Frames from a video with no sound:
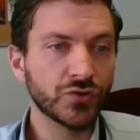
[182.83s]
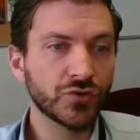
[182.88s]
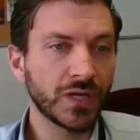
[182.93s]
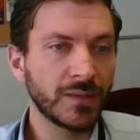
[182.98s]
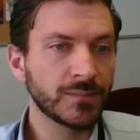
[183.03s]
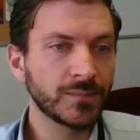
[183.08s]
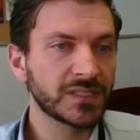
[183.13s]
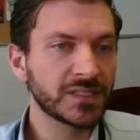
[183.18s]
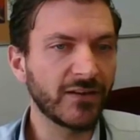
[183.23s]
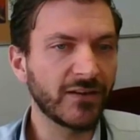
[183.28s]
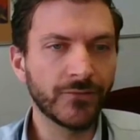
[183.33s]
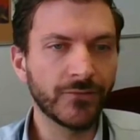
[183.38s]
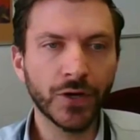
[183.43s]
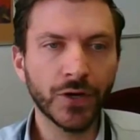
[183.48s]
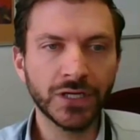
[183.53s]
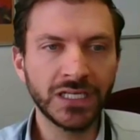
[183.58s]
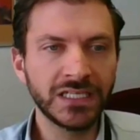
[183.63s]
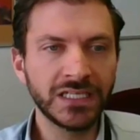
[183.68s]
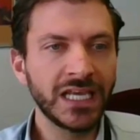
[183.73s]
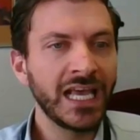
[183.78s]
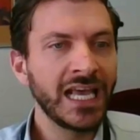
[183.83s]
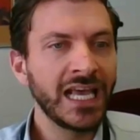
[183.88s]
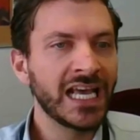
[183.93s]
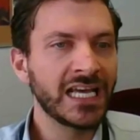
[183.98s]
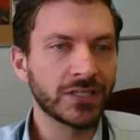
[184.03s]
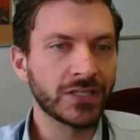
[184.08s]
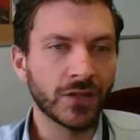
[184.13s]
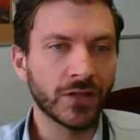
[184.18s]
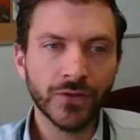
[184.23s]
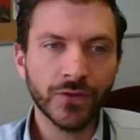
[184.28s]
streams diverted
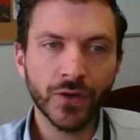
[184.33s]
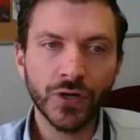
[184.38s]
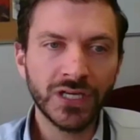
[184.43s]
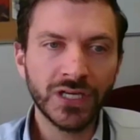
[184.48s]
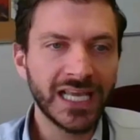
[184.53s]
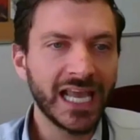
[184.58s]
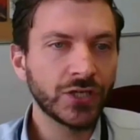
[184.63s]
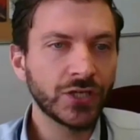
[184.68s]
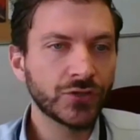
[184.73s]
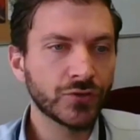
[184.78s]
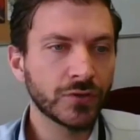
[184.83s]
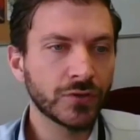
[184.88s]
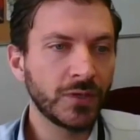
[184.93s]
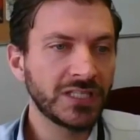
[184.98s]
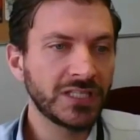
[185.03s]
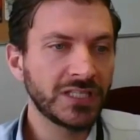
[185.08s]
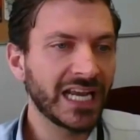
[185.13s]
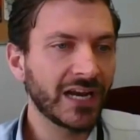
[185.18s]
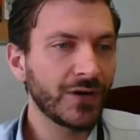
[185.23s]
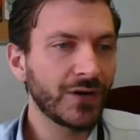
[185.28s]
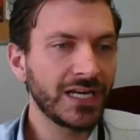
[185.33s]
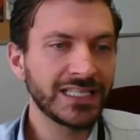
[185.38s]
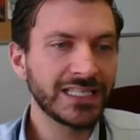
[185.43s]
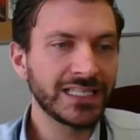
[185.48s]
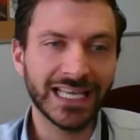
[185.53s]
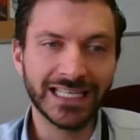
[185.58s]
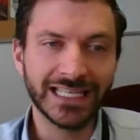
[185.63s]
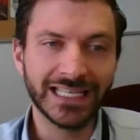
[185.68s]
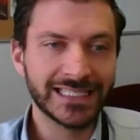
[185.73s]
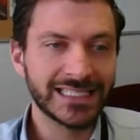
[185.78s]
into 38
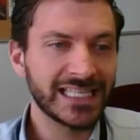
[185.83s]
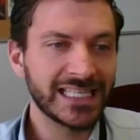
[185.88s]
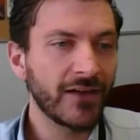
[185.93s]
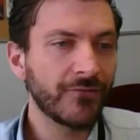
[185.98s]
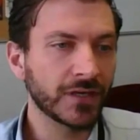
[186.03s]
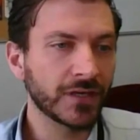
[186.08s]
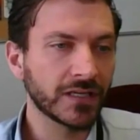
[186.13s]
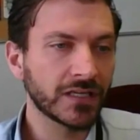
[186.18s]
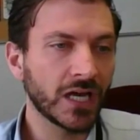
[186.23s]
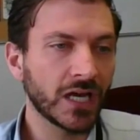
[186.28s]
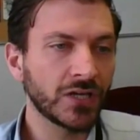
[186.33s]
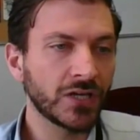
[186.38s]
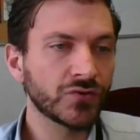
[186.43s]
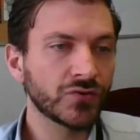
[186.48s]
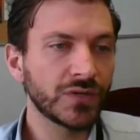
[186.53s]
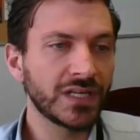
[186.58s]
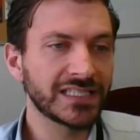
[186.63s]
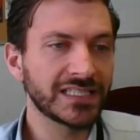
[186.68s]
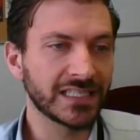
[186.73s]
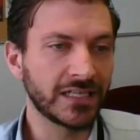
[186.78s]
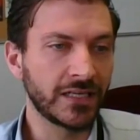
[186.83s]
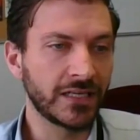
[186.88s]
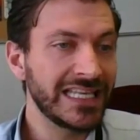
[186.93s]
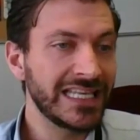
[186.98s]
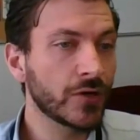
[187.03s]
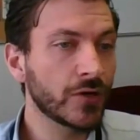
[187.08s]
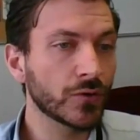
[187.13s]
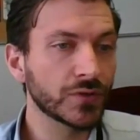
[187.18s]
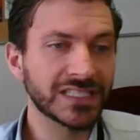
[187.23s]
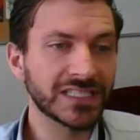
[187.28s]
tributaries and 7 countries, an
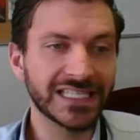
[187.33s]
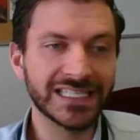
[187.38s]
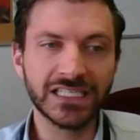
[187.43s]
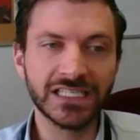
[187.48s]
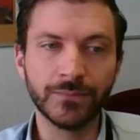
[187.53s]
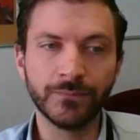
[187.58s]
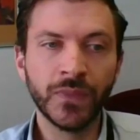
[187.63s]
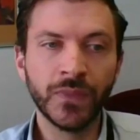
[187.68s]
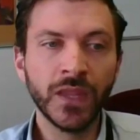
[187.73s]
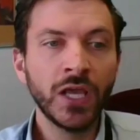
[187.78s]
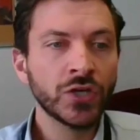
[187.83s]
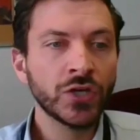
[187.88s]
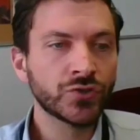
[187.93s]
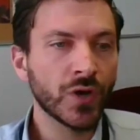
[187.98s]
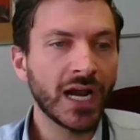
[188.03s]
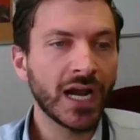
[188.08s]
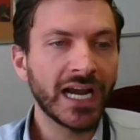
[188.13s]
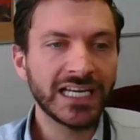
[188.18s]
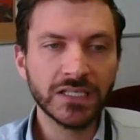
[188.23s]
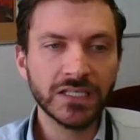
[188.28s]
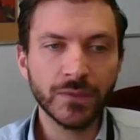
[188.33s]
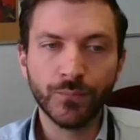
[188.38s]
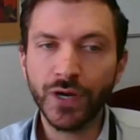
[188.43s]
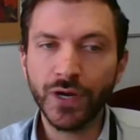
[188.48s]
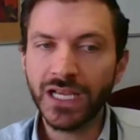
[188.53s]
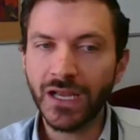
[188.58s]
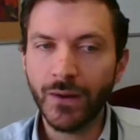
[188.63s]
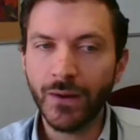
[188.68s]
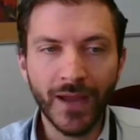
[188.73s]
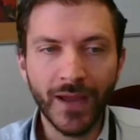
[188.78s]
ecosystem trying to
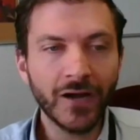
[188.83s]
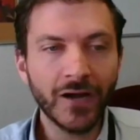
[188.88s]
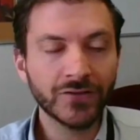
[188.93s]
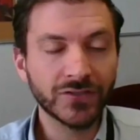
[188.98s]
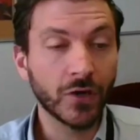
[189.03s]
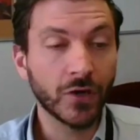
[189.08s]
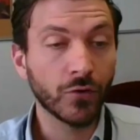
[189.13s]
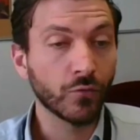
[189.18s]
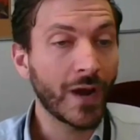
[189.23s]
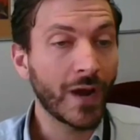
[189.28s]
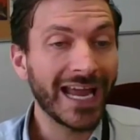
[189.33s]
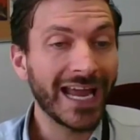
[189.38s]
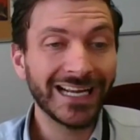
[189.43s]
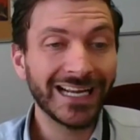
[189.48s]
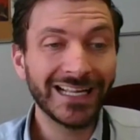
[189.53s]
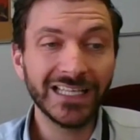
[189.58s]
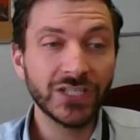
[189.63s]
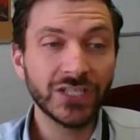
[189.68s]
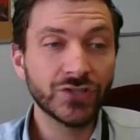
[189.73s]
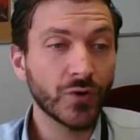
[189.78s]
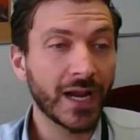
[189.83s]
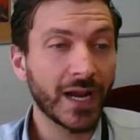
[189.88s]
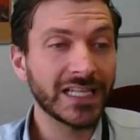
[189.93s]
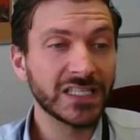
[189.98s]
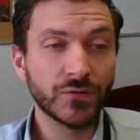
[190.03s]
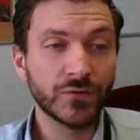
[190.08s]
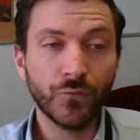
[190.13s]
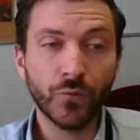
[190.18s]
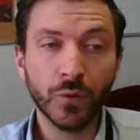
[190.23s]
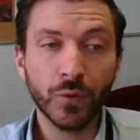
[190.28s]
bring about a radically
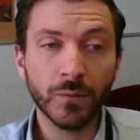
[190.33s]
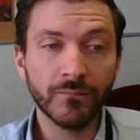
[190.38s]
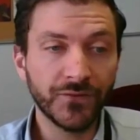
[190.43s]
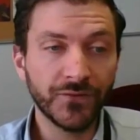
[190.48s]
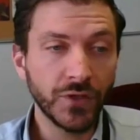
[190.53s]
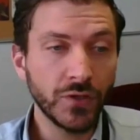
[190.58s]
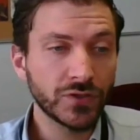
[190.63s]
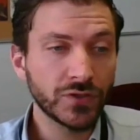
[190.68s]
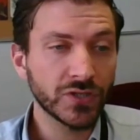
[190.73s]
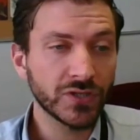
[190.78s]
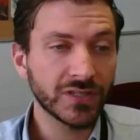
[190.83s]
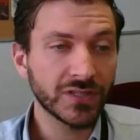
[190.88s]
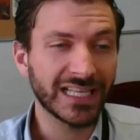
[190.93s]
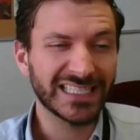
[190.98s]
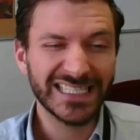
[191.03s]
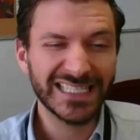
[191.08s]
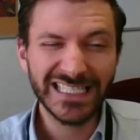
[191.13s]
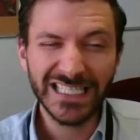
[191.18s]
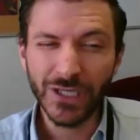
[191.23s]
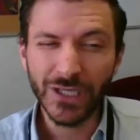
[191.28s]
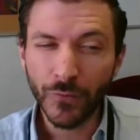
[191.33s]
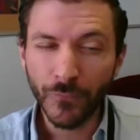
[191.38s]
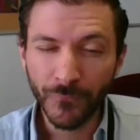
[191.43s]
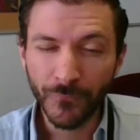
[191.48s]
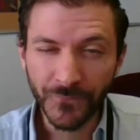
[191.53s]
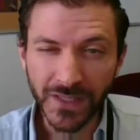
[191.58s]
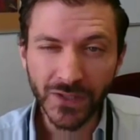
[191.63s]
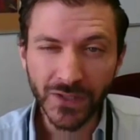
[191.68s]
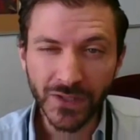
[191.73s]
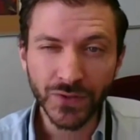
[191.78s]
transformed future that still
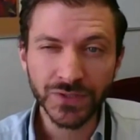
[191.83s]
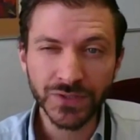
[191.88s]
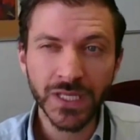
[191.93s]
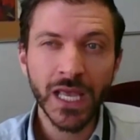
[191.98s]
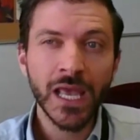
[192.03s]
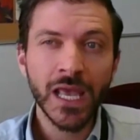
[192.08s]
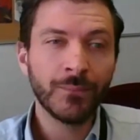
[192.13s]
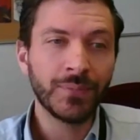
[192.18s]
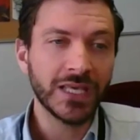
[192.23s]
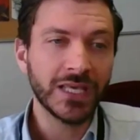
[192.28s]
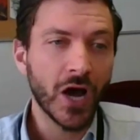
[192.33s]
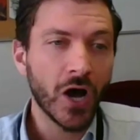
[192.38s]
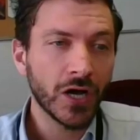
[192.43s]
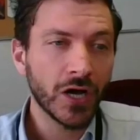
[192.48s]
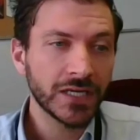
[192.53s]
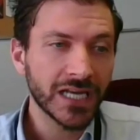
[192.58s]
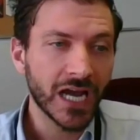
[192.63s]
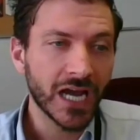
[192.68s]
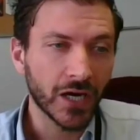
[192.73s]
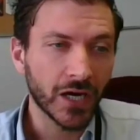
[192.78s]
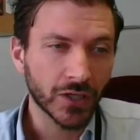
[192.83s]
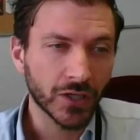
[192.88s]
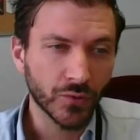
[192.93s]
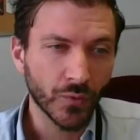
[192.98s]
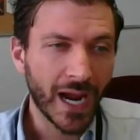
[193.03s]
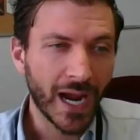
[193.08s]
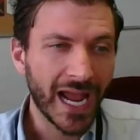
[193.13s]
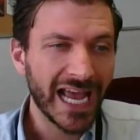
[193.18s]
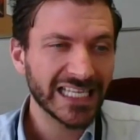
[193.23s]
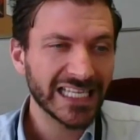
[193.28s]
feels beyond our
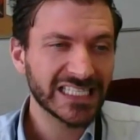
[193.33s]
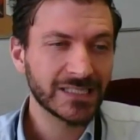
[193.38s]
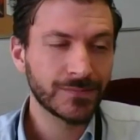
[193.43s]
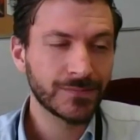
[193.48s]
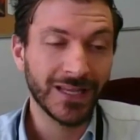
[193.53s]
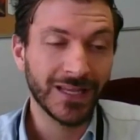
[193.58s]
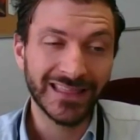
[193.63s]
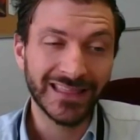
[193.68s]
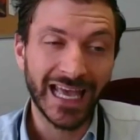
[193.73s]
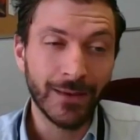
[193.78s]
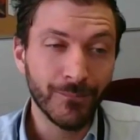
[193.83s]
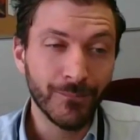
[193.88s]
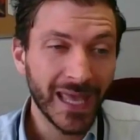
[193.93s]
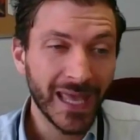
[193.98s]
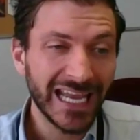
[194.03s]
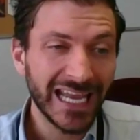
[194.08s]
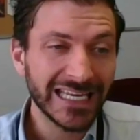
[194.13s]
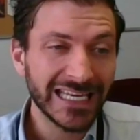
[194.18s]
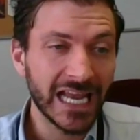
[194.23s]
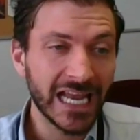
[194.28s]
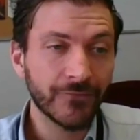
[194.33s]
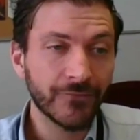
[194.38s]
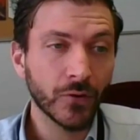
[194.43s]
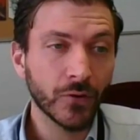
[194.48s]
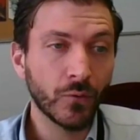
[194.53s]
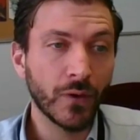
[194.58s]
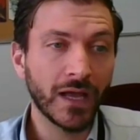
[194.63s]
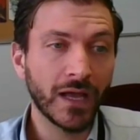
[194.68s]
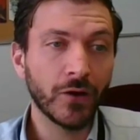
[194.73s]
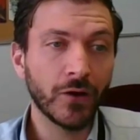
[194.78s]
grasp and that may never
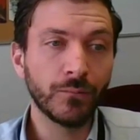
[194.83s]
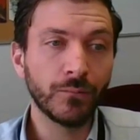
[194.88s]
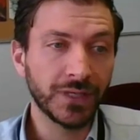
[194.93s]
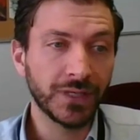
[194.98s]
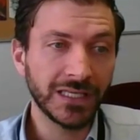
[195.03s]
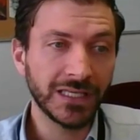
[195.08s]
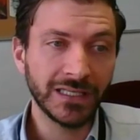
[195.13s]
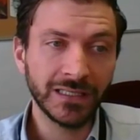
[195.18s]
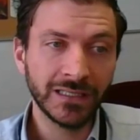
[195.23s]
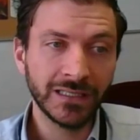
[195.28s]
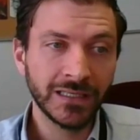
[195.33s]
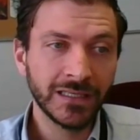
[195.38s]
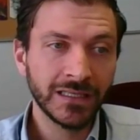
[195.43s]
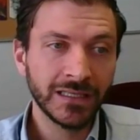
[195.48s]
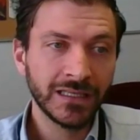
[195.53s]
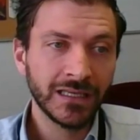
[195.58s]
well be.